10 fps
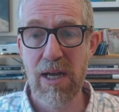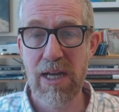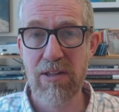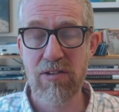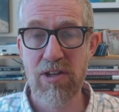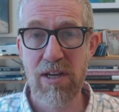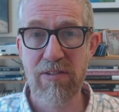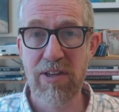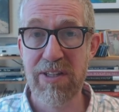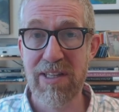uh,
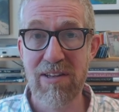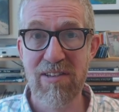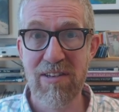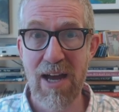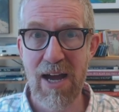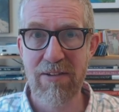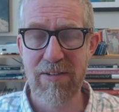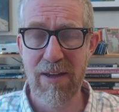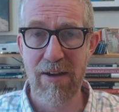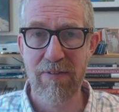farming for meat
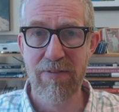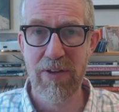is.